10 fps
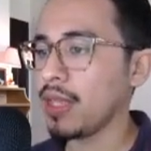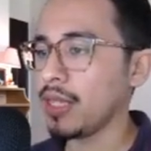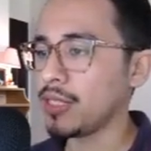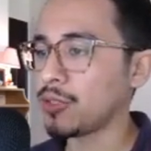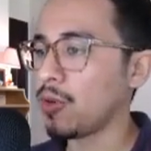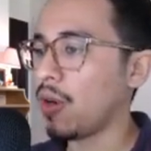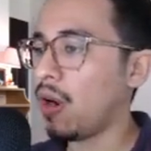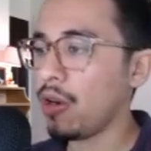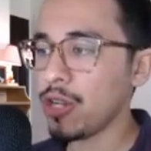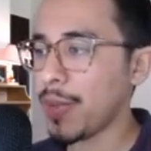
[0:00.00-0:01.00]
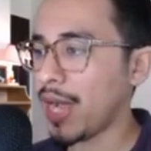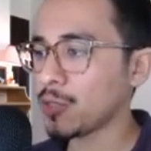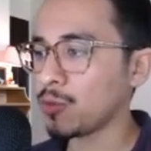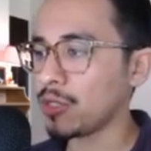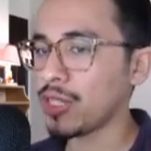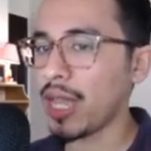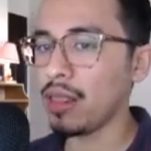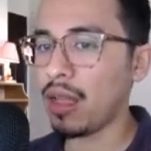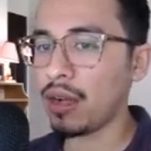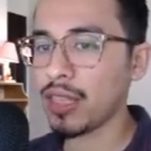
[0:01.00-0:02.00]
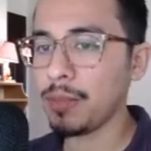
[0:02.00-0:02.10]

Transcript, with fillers: They store all your passwords and lock